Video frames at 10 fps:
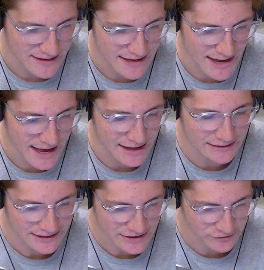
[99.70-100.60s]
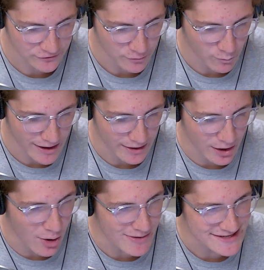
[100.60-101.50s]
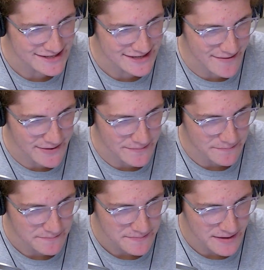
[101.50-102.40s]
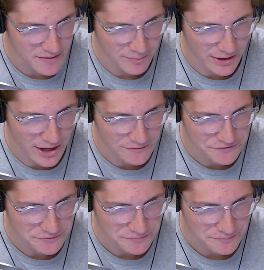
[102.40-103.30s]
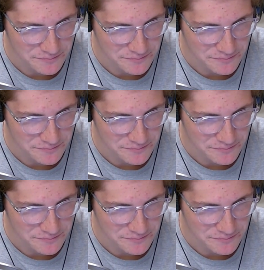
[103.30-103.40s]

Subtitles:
The AL East went 0-7 in the playoffs.